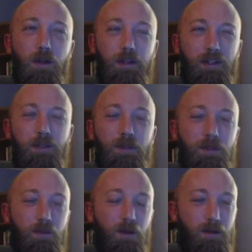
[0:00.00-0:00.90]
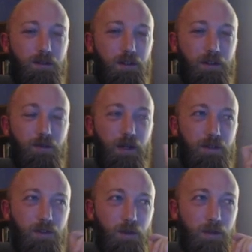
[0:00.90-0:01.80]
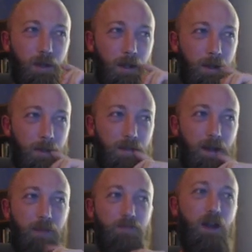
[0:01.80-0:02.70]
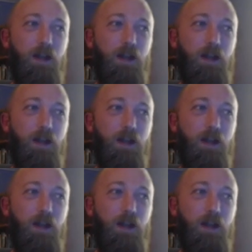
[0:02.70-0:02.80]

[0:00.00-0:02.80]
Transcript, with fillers: Again, it's been so long since I've read this one that I'm not